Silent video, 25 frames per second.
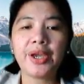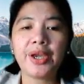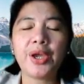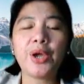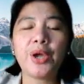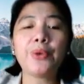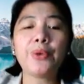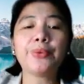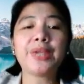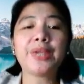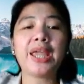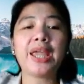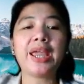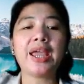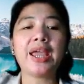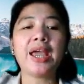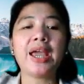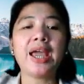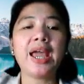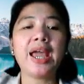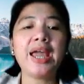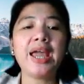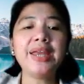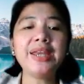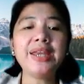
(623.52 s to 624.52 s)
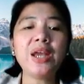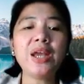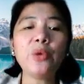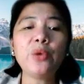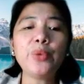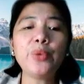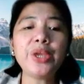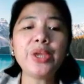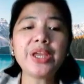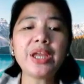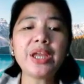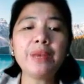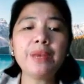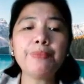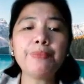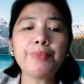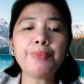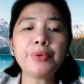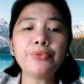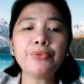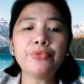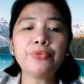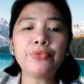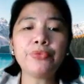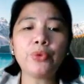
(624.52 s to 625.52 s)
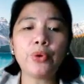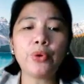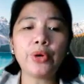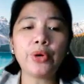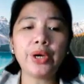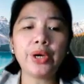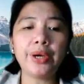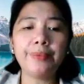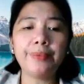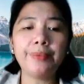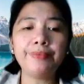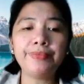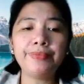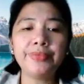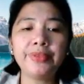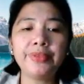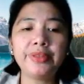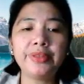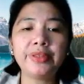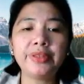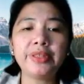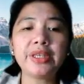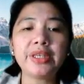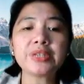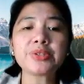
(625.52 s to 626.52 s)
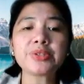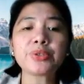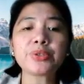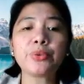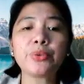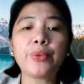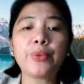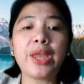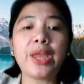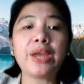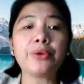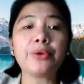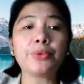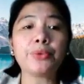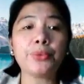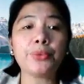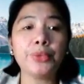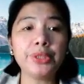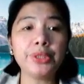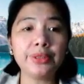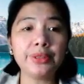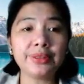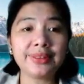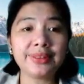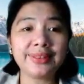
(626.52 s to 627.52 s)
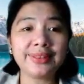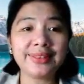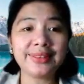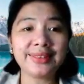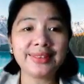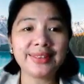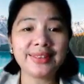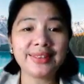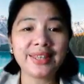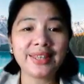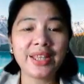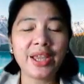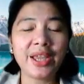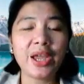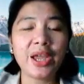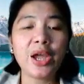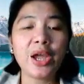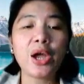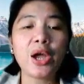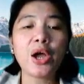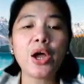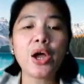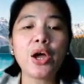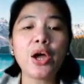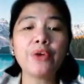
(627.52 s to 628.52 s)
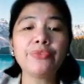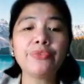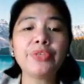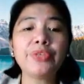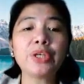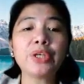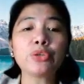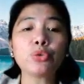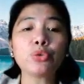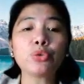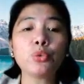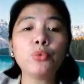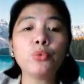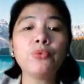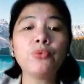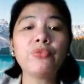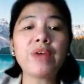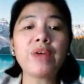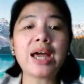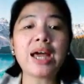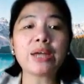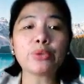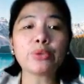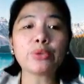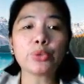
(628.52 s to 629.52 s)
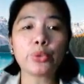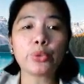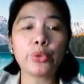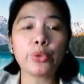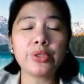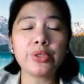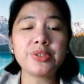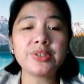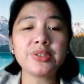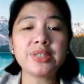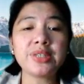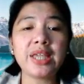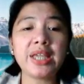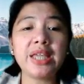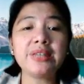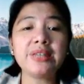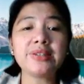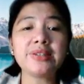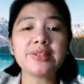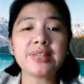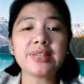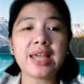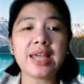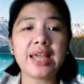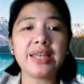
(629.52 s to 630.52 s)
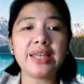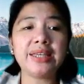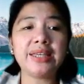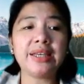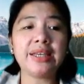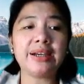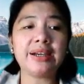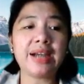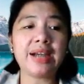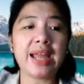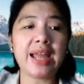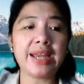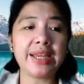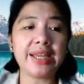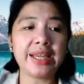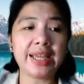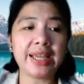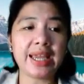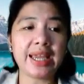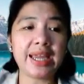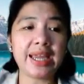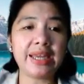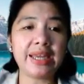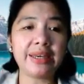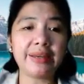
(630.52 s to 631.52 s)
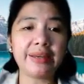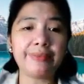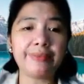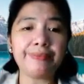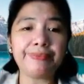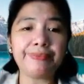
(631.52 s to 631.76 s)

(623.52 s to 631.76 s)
Okay, and now we can perform the square root of the two factors inside the radicand.